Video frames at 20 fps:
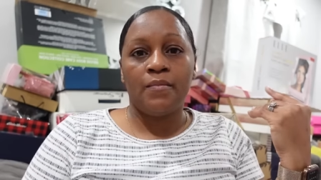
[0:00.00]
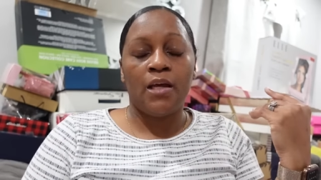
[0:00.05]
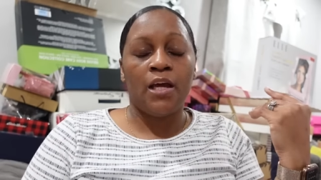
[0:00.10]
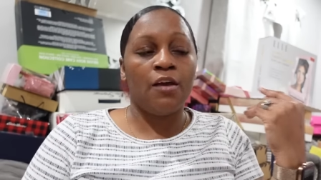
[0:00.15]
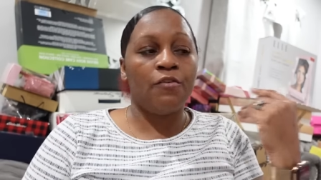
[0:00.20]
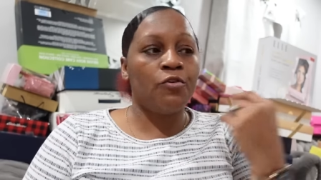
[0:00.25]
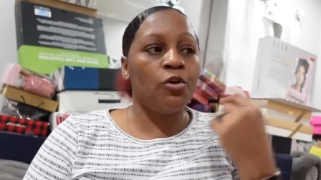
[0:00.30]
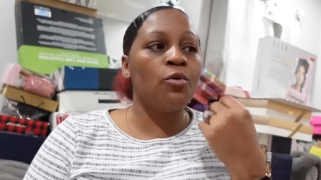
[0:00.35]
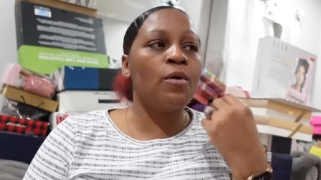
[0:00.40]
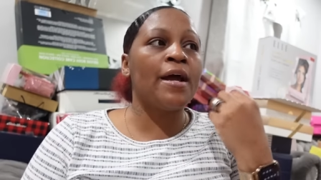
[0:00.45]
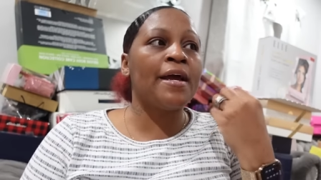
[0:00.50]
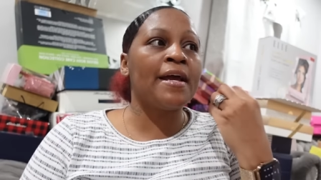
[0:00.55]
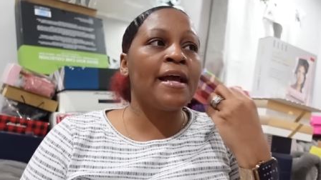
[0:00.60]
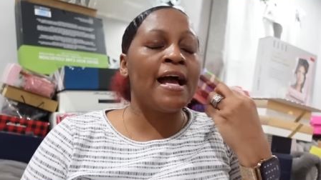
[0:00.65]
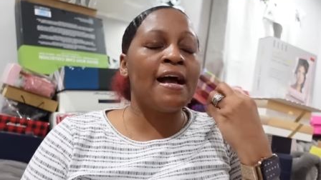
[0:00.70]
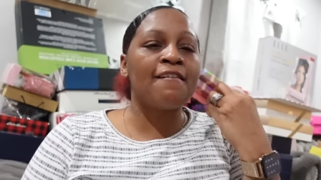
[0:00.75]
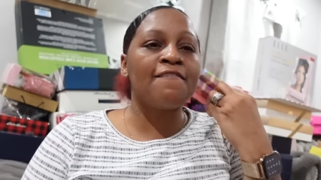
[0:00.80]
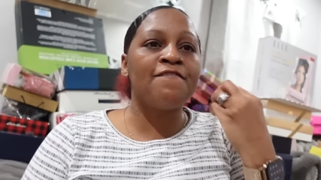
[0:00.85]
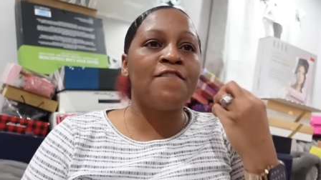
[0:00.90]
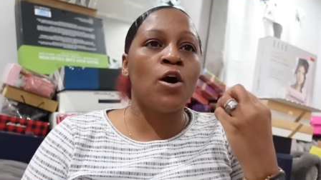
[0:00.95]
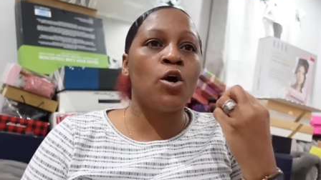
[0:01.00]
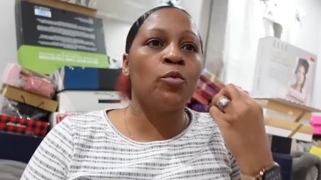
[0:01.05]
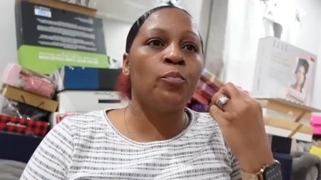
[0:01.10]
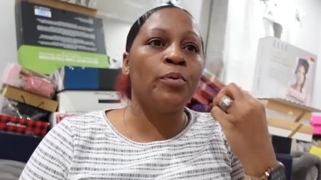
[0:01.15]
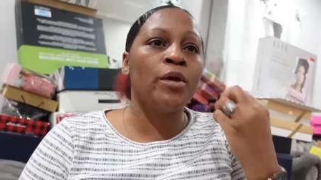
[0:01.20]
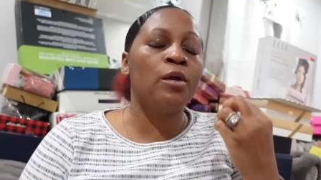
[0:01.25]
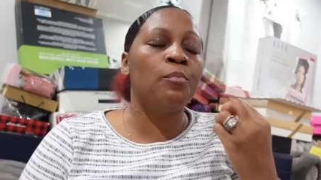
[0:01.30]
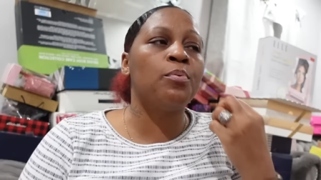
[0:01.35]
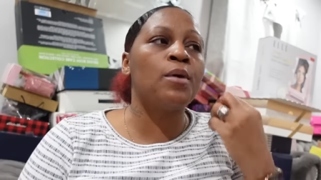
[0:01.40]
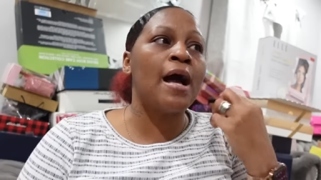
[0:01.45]
If you ain't got four
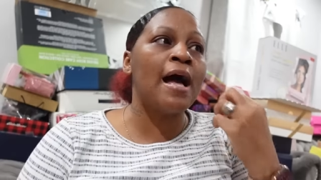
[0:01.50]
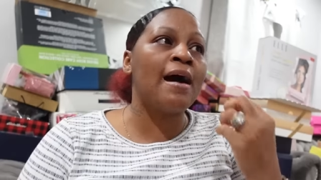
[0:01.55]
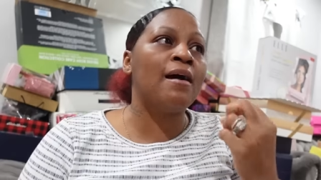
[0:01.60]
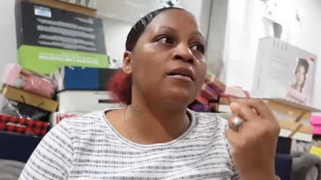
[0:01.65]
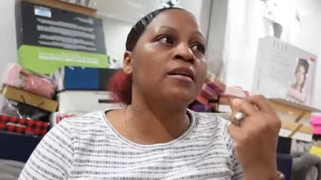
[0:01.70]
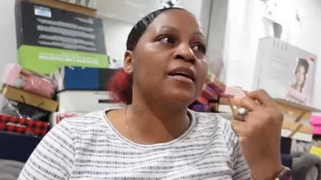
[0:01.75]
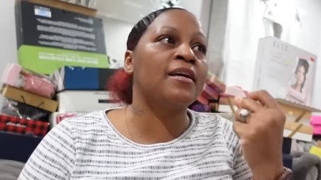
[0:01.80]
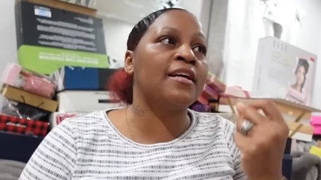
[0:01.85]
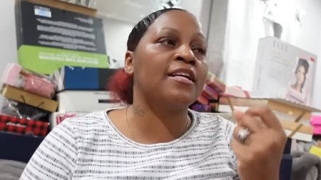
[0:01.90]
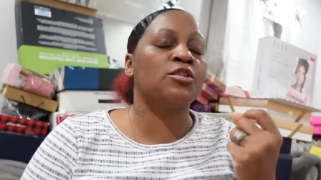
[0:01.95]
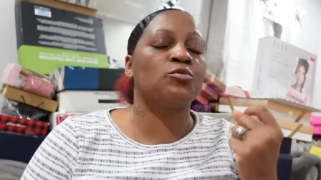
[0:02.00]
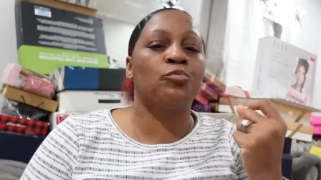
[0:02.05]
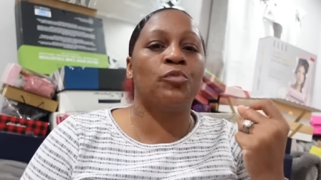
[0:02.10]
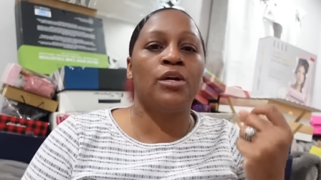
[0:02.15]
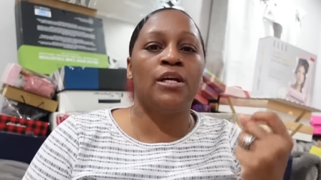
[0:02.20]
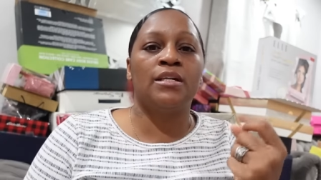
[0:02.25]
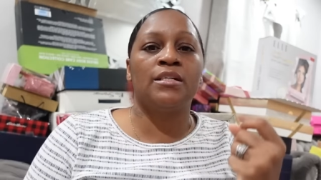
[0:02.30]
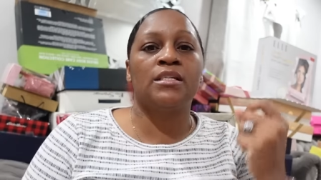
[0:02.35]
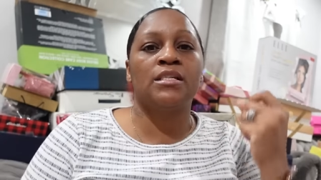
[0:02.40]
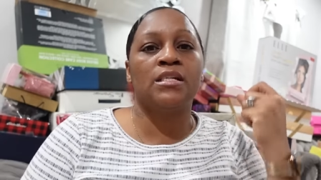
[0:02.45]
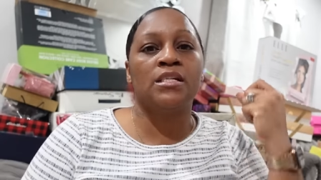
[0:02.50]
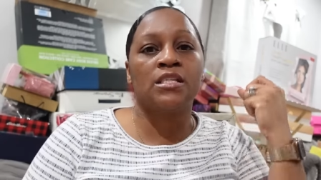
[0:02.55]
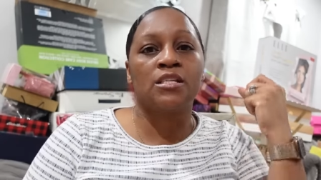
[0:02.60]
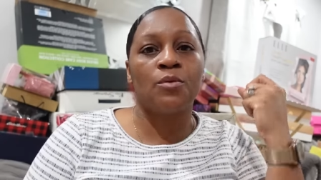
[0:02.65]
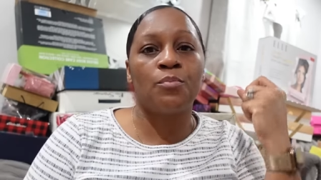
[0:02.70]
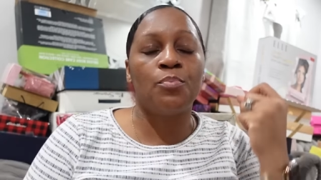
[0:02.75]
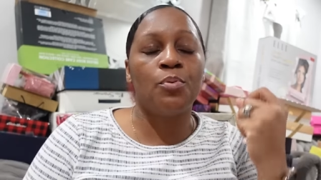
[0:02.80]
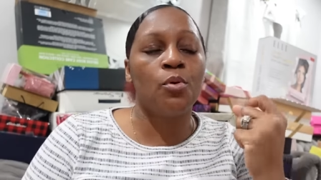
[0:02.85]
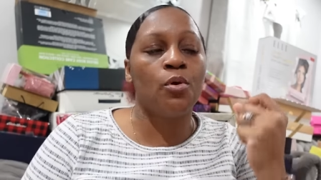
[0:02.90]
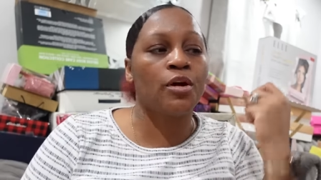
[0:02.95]
people out there that's willing to
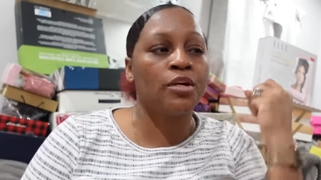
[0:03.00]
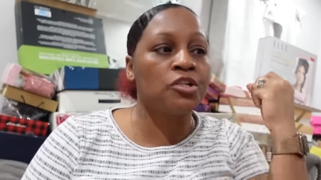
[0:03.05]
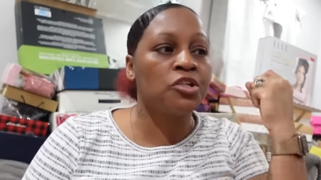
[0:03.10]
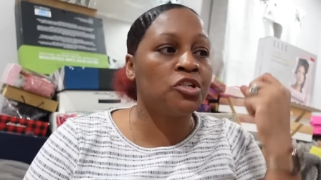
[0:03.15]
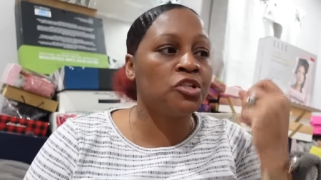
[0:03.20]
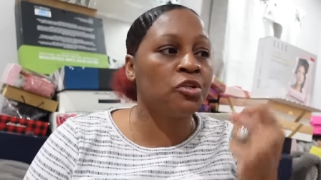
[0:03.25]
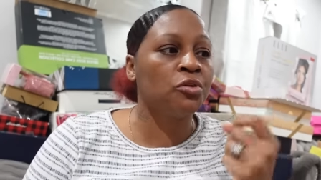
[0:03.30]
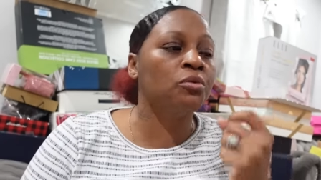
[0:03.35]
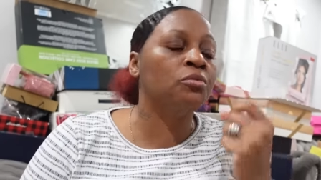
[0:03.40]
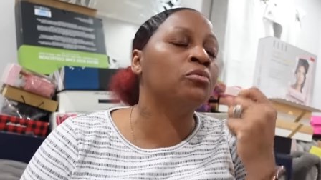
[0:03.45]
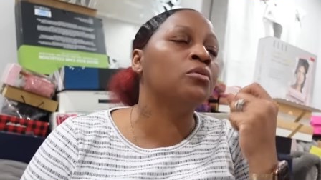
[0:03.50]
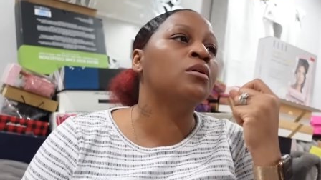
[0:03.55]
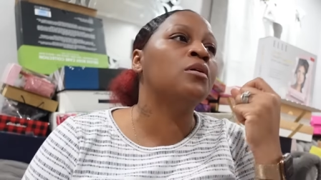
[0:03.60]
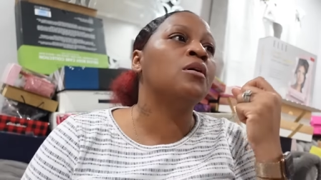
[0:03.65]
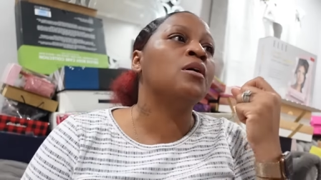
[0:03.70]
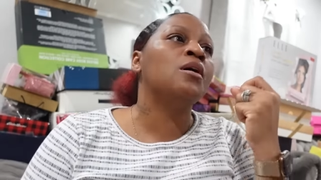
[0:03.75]
support you